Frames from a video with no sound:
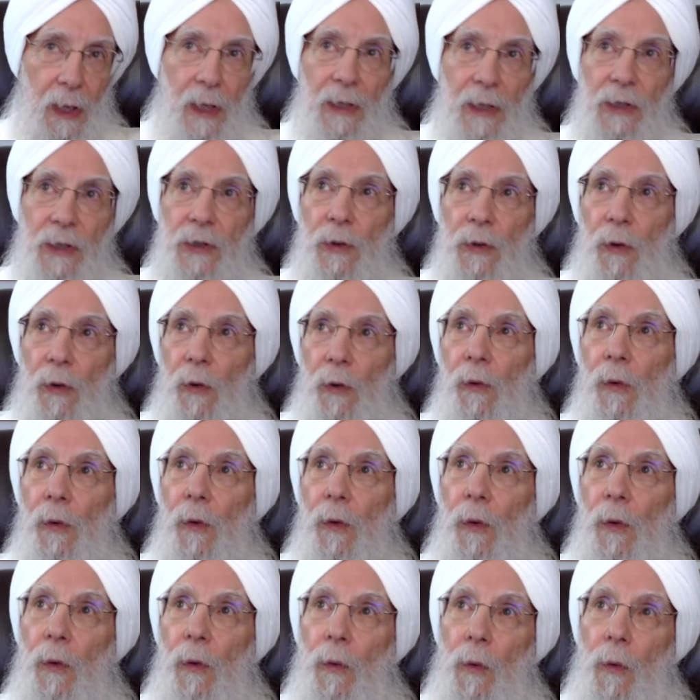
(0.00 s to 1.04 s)
So
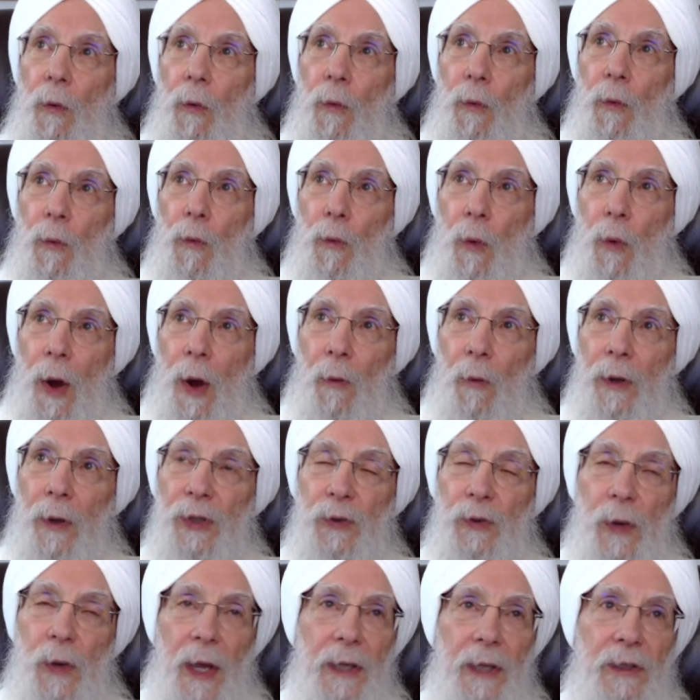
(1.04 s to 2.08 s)
what we're
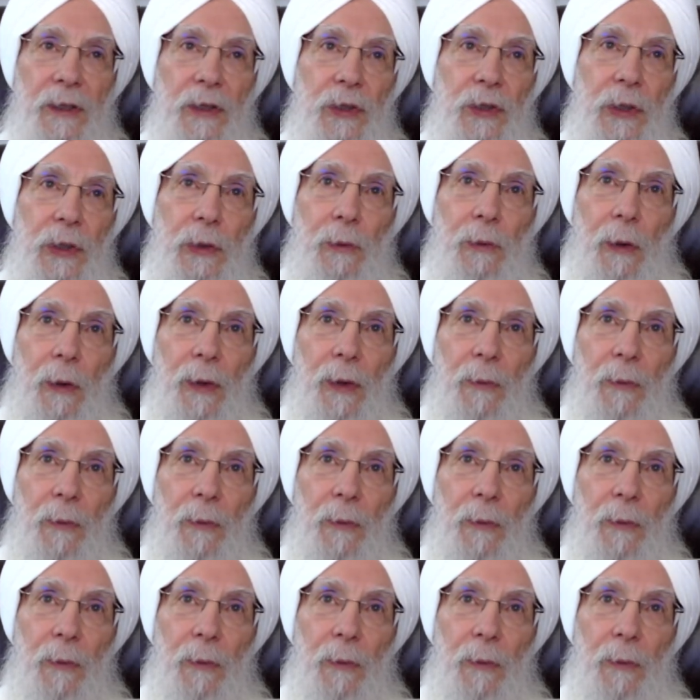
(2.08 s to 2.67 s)
trying to do when